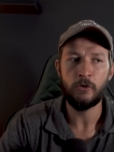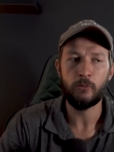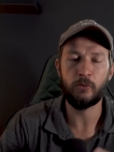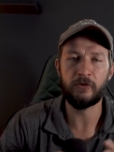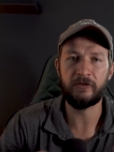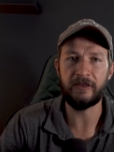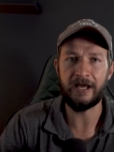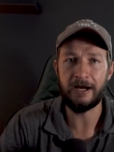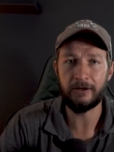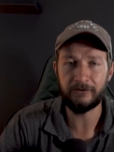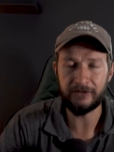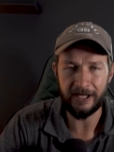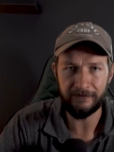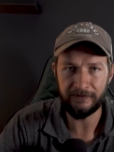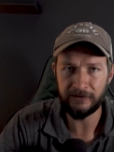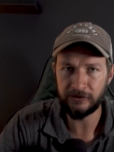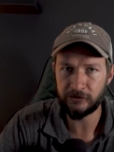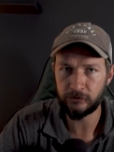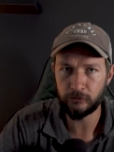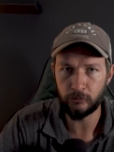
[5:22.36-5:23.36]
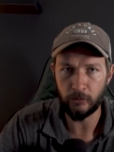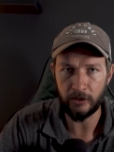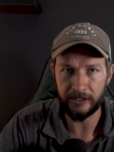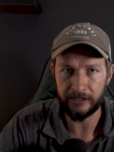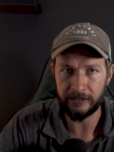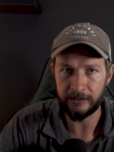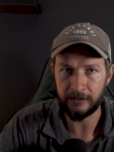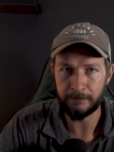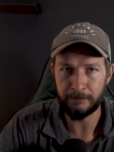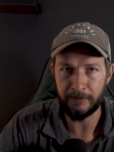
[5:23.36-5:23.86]
without having to
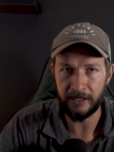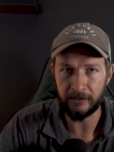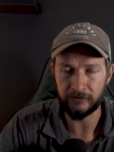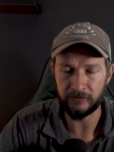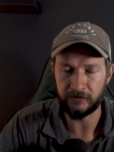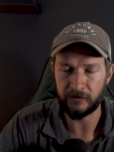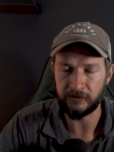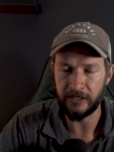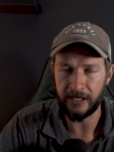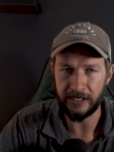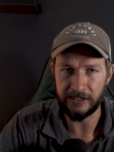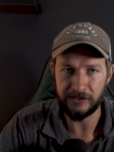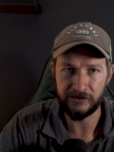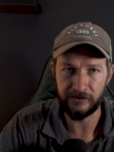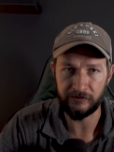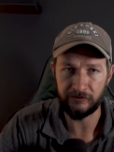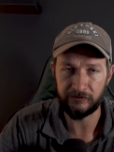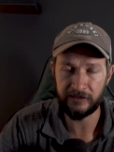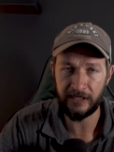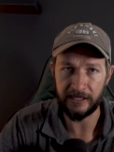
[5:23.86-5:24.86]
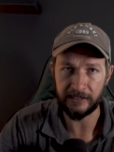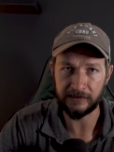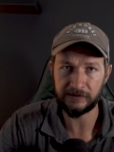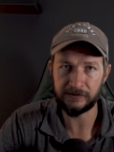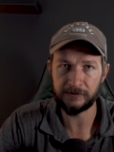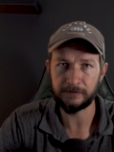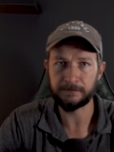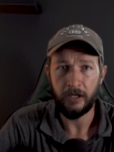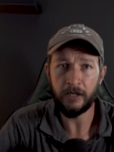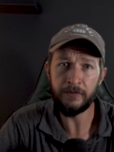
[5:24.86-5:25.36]
worry about donation
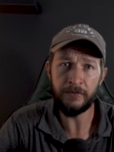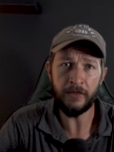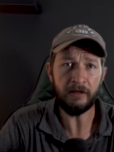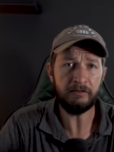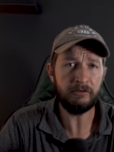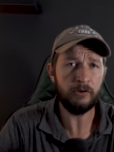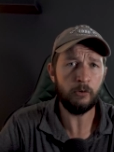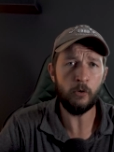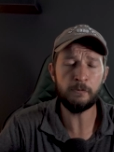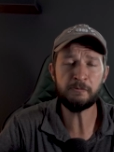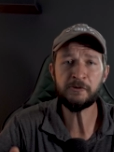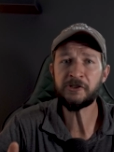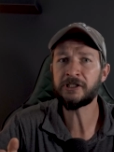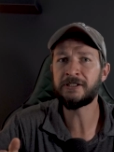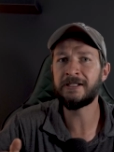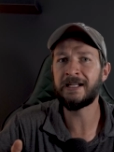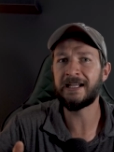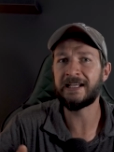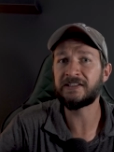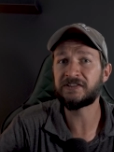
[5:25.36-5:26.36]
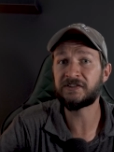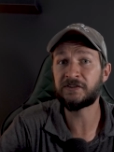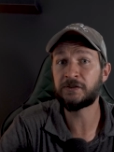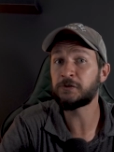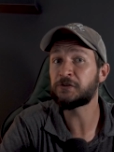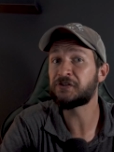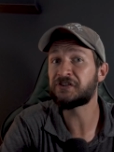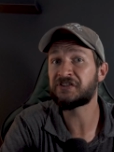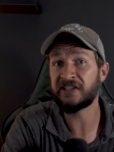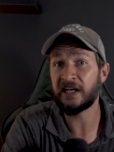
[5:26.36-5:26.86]
tax. Another option is
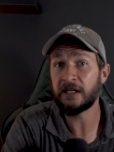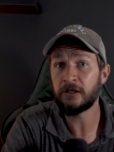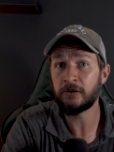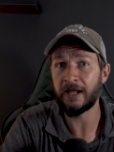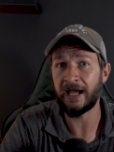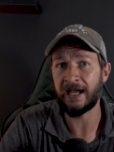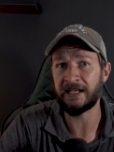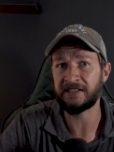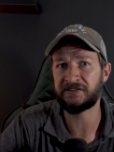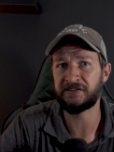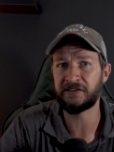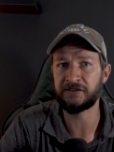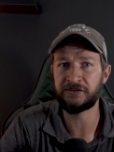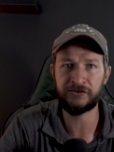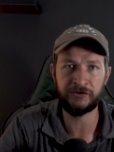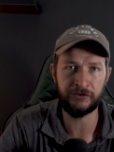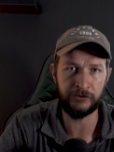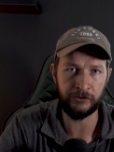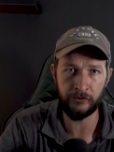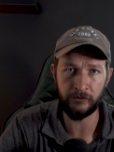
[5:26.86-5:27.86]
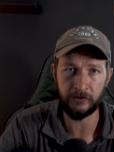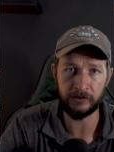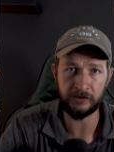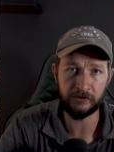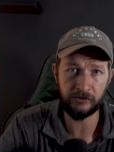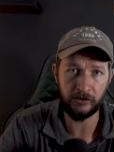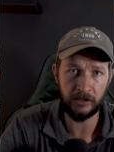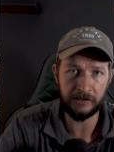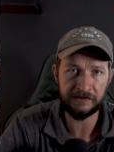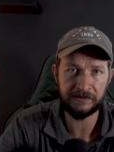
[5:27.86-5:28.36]
to sell assets to the
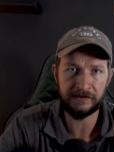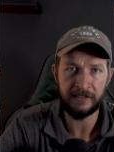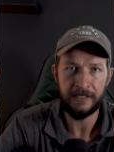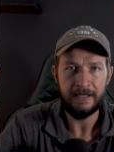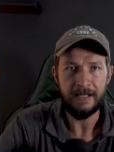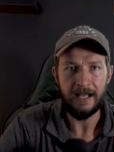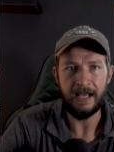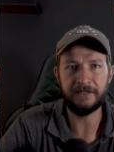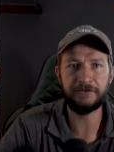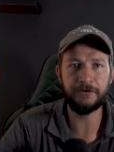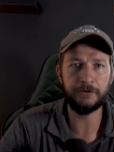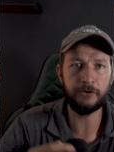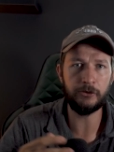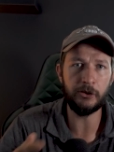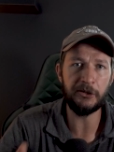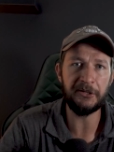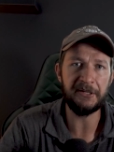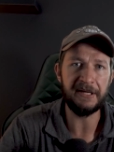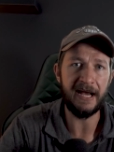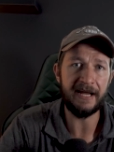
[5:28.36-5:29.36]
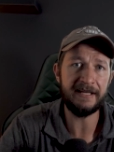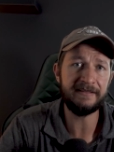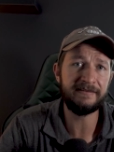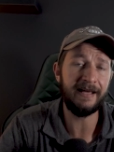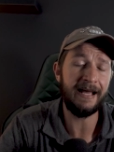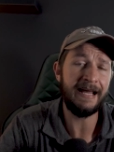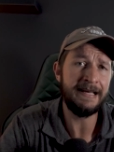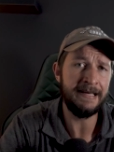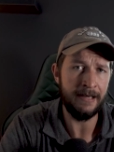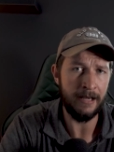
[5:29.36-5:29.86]
trust and to create
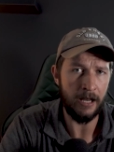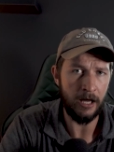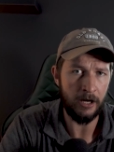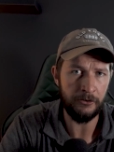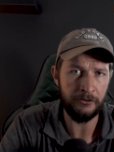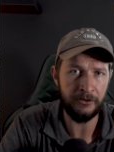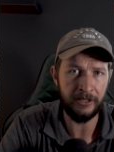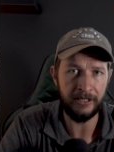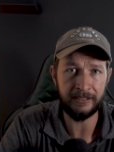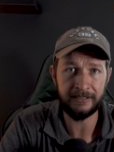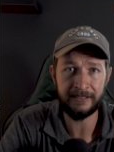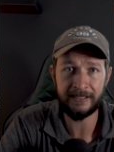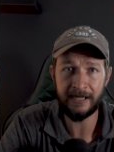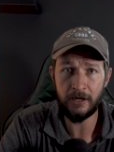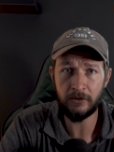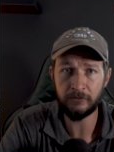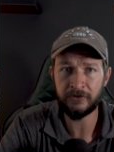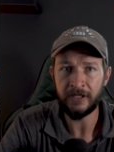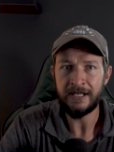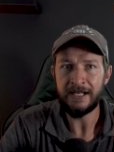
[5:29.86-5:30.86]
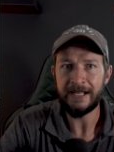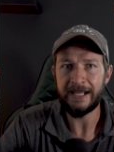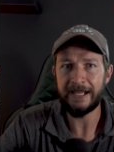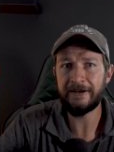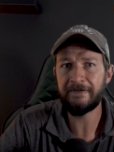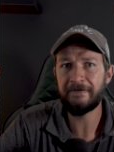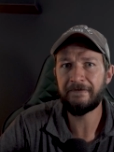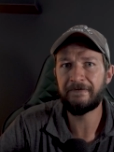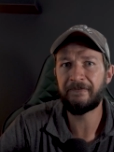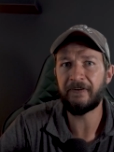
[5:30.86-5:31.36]
a loan account
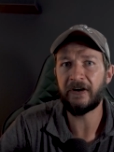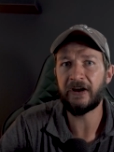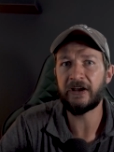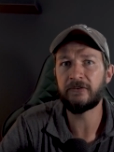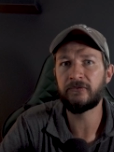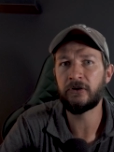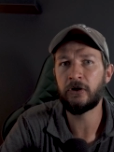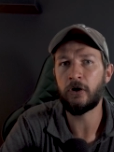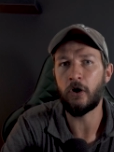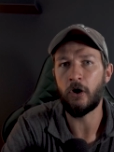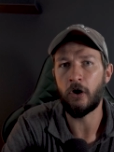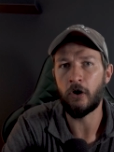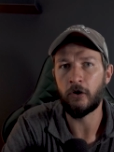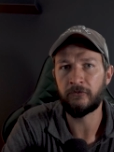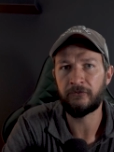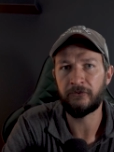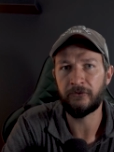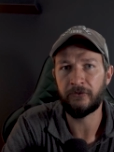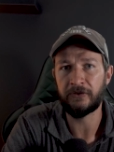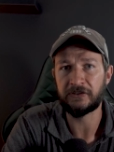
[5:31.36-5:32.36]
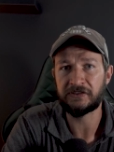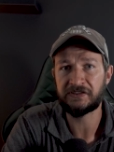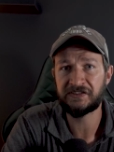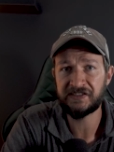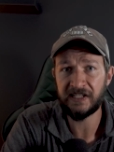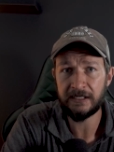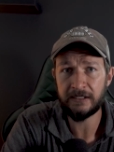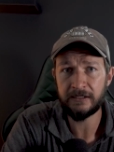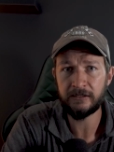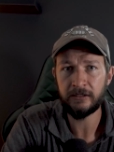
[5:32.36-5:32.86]
in favor of the
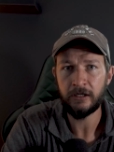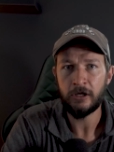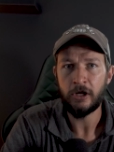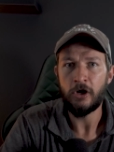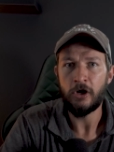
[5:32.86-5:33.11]
seller,